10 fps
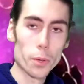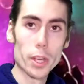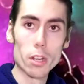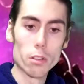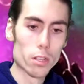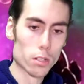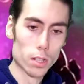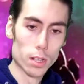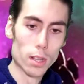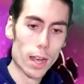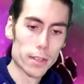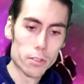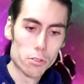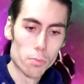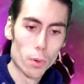got our little
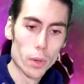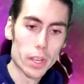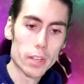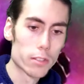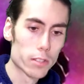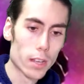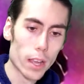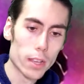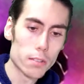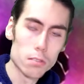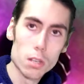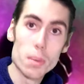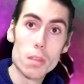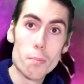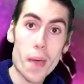Galactus boy here today. He's gonna be
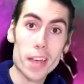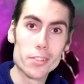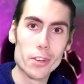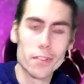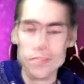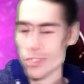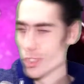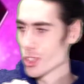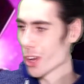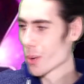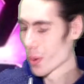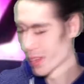the mascot of the show.